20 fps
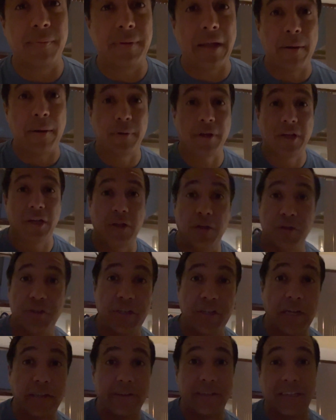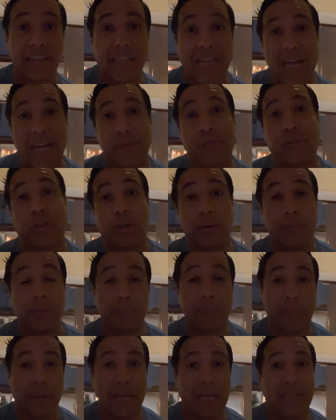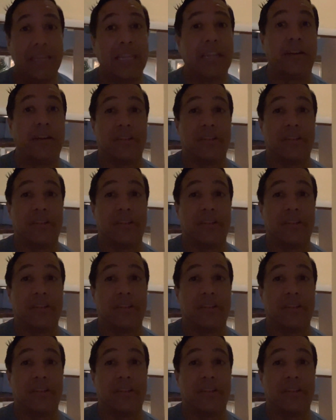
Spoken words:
Now we're gonna go check out the live Cuban band here